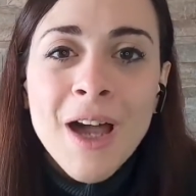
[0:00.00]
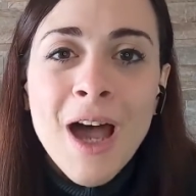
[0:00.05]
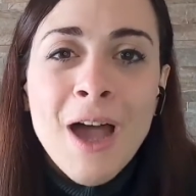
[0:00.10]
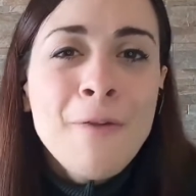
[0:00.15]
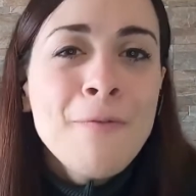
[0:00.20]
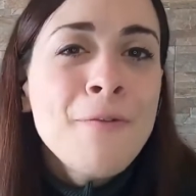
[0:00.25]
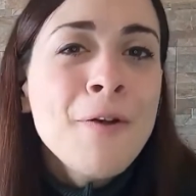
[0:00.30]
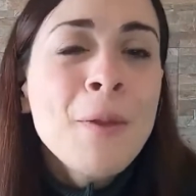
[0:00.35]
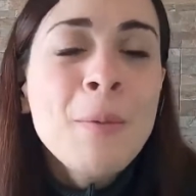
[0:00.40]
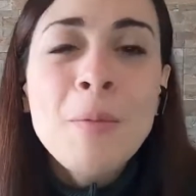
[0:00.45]

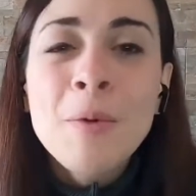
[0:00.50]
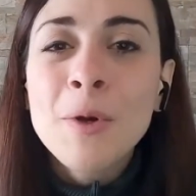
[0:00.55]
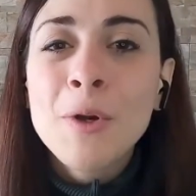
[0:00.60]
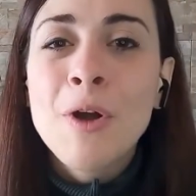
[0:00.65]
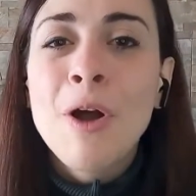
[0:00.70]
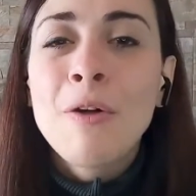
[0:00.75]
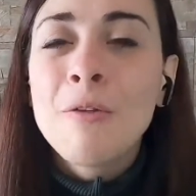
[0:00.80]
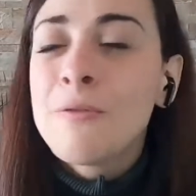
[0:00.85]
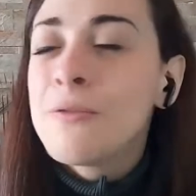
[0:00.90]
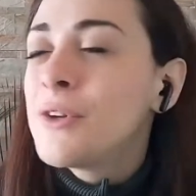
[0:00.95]
I felt more
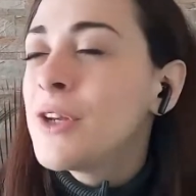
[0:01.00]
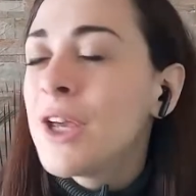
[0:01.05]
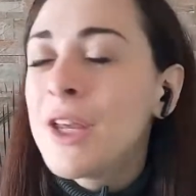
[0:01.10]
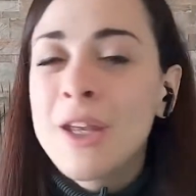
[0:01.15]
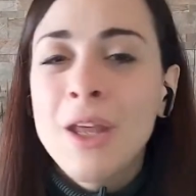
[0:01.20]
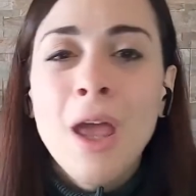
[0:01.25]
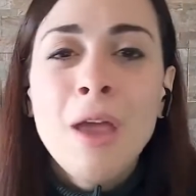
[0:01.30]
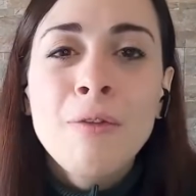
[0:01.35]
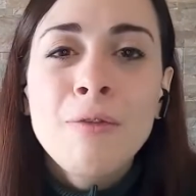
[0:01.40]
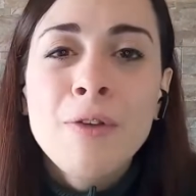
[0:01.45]

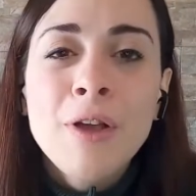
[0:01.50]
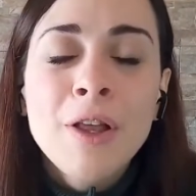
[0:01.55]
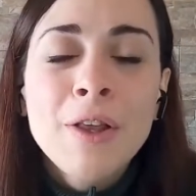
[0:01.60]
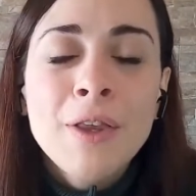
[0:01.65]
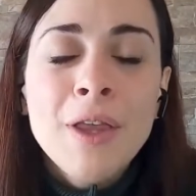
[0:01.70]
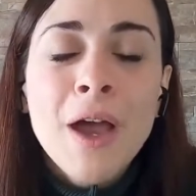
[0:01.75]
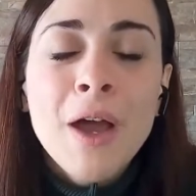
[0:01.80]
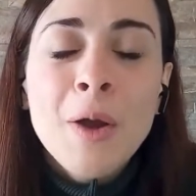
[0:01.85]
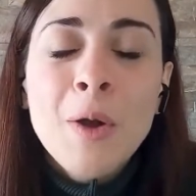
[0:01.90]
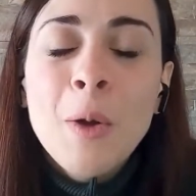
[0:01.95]
confident. I
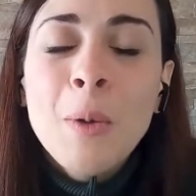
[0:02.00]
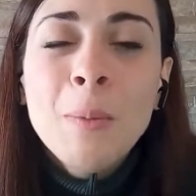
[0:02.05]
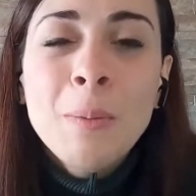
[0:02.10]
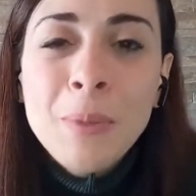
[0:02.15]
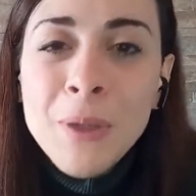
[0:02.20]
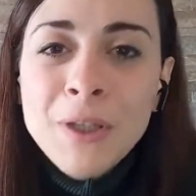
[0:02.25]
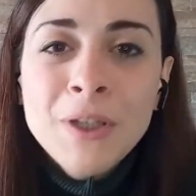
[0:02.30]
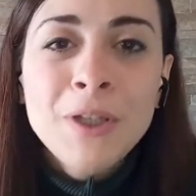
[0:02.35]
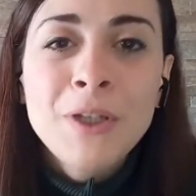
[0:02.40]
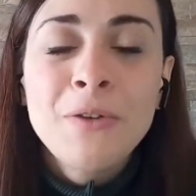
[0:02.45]
felt a
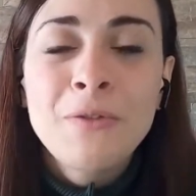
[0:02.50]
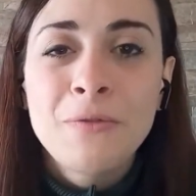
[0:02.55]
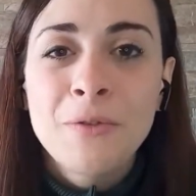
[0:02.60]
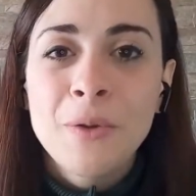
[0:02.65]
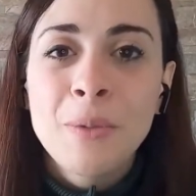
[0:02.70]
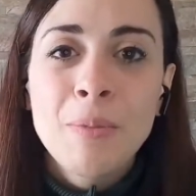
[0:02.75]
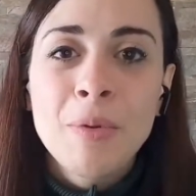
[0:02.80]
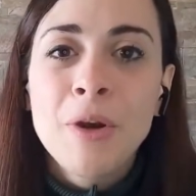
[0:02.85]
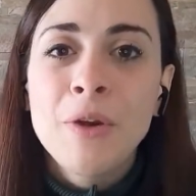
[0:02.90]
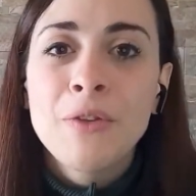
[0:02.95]
completely
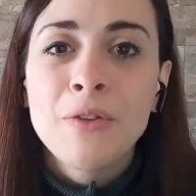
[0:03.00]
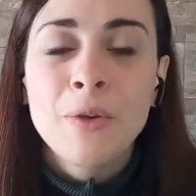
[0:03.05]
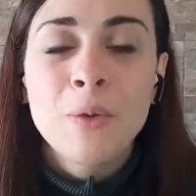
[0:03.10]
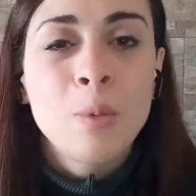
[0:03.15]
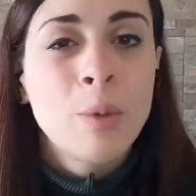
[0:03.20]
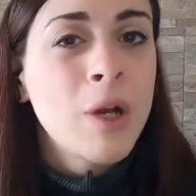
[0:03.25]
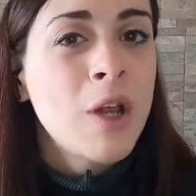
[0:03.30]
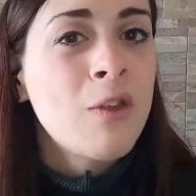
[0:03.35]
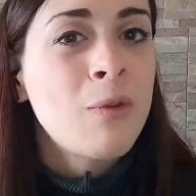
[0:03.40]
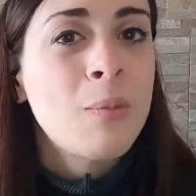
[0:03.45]
different
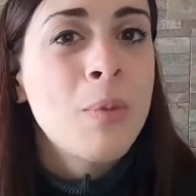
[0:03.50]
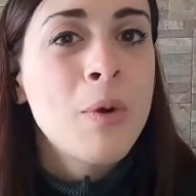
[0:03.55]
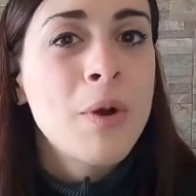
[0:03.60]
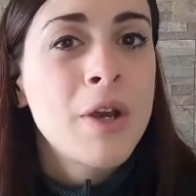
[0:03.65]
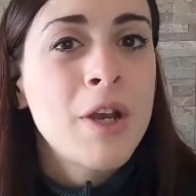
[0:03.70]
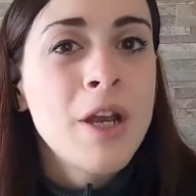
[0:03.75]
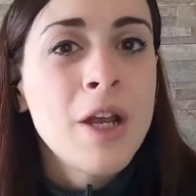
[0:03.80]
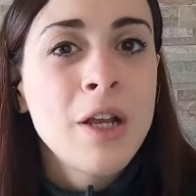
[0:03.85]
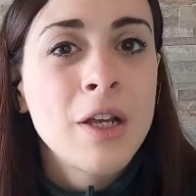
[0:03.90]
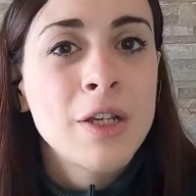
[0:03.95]
person when I spoke
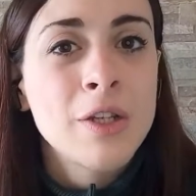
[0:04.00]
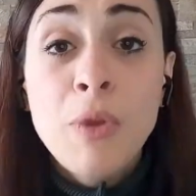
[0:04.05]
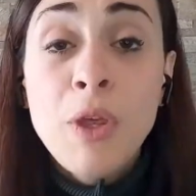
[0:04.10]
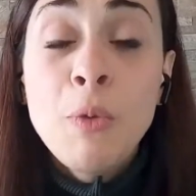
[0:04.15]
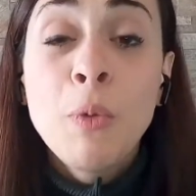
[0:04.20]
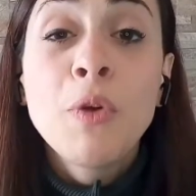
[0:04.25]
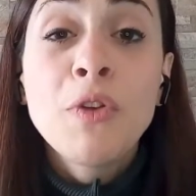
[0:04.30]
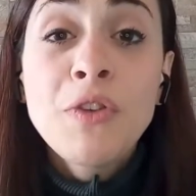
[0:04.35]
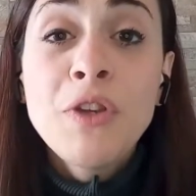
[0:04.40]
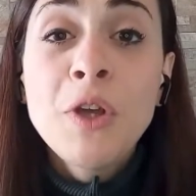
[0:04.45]
in English.
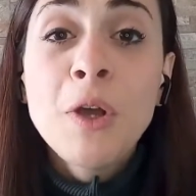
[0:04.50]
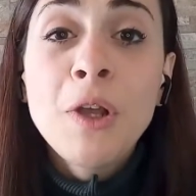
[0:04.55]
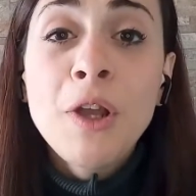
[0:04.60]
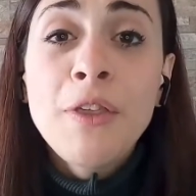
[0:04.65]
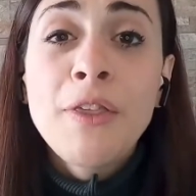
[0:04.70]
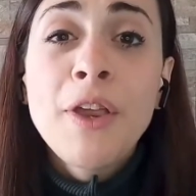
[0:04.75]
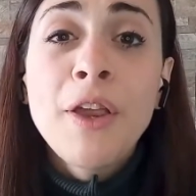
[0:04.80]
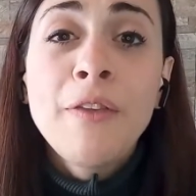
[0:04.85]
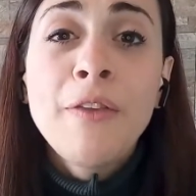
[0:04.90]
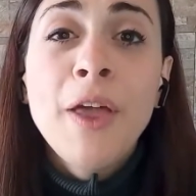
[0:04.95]
It was the
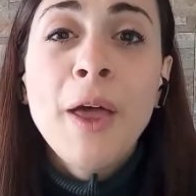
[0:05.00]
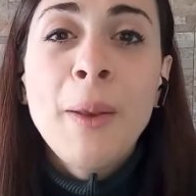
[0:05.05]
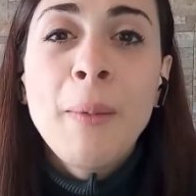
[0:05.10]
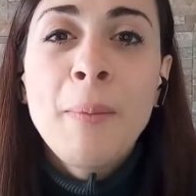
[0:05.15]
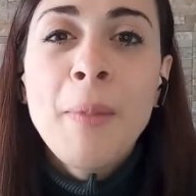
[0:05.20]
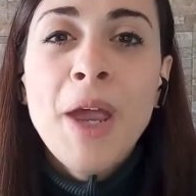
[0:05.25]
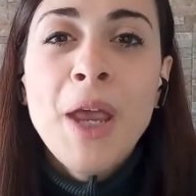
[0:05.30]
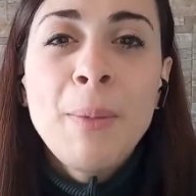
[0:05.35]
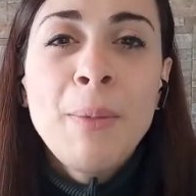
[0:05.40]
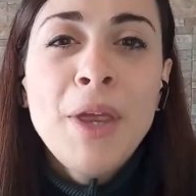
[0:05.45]
only thing that
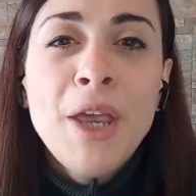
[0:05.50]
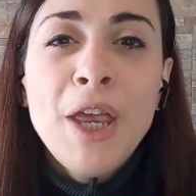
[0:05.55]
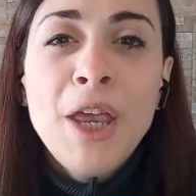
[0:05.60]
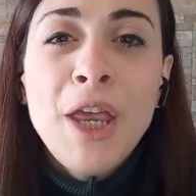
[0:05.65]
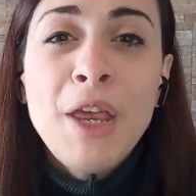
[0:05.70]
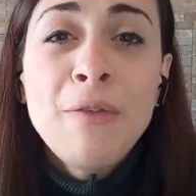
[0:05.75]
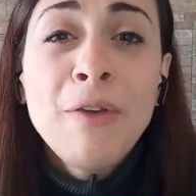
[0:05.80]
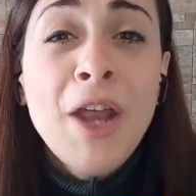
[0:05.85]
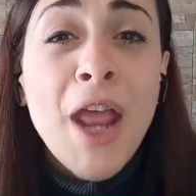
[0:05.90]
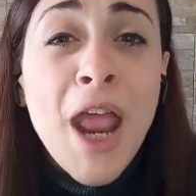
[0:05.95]
made me
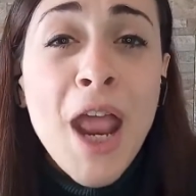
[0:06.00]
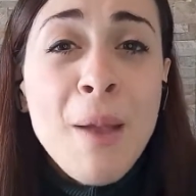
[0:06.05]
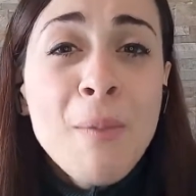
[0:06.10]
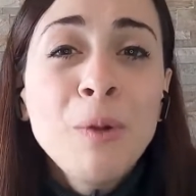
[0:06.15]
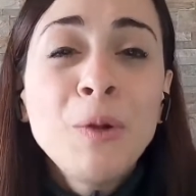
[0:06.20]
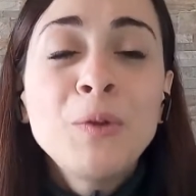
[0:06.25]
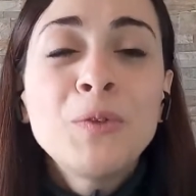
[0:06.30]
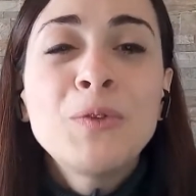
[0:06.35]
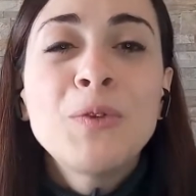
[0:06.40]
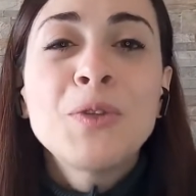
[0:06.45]
even
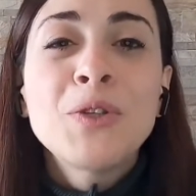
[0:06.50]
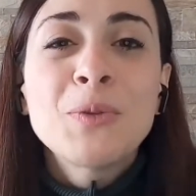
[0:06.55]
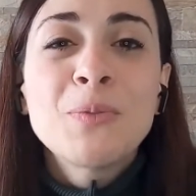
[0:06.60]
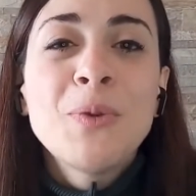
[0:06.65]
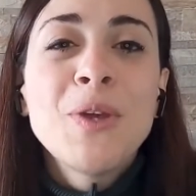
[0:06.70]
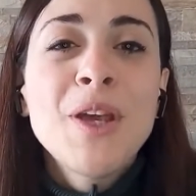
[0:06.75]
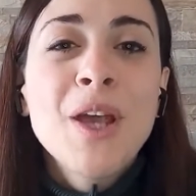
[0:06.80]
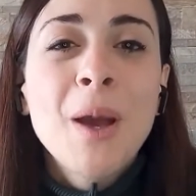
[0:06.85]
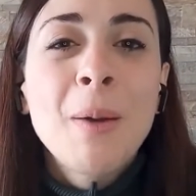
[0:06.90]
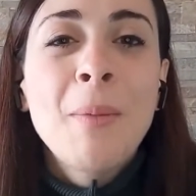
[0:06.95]
able to
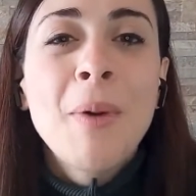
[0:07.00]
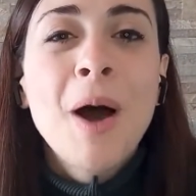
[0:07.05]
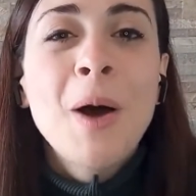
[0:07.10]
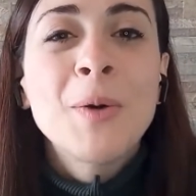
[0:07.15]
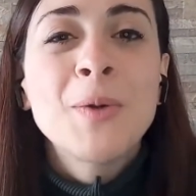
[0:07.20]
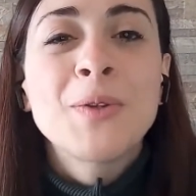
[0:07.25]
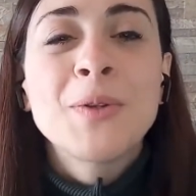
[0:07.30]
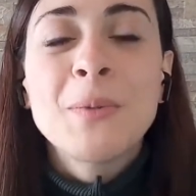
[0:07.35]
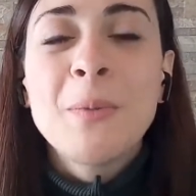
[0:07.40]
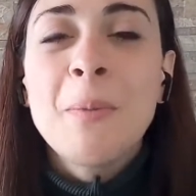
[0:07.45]
speak about